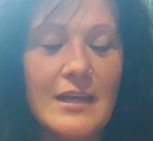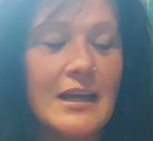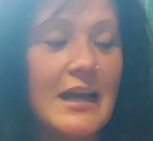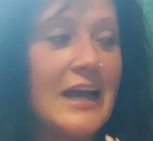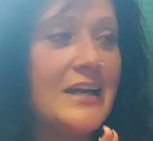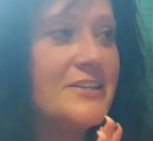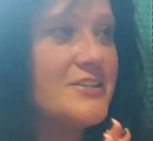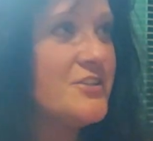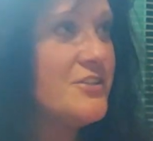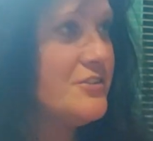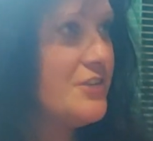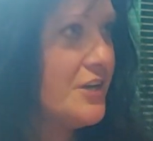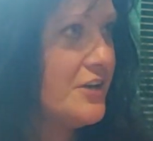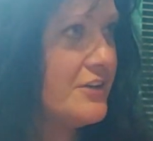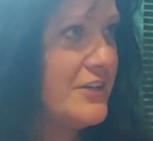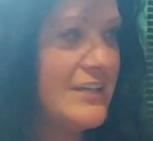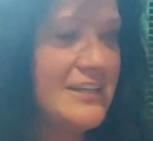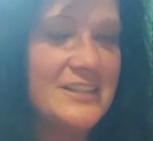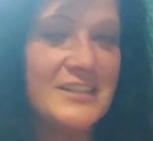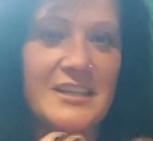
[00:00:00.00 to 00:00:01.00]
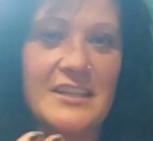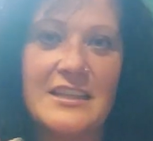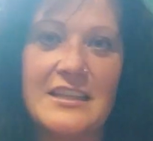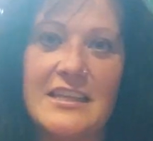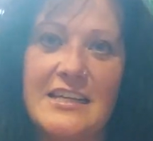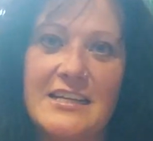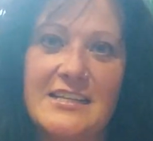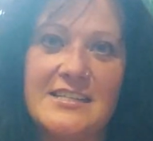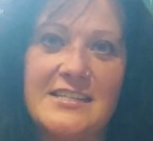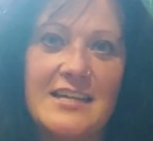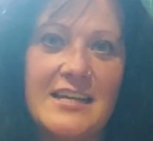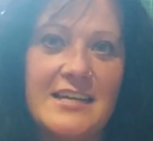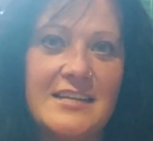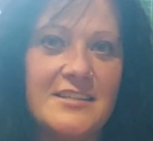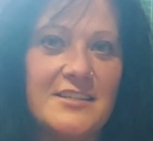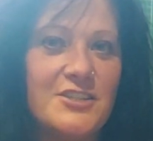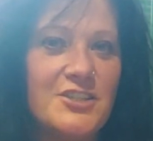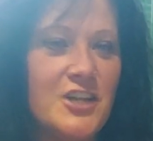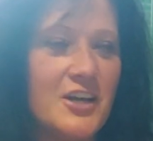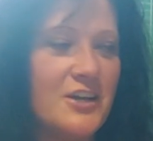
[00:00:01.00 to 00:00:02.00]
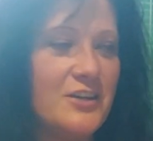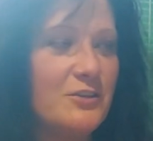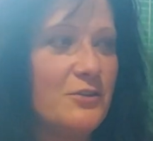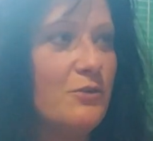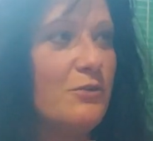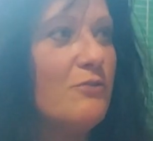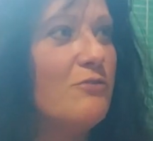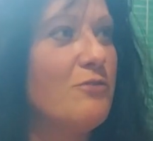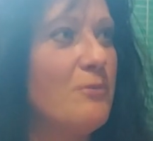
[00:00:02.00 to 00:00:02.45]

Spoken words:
As you know, Hinton, this is a journal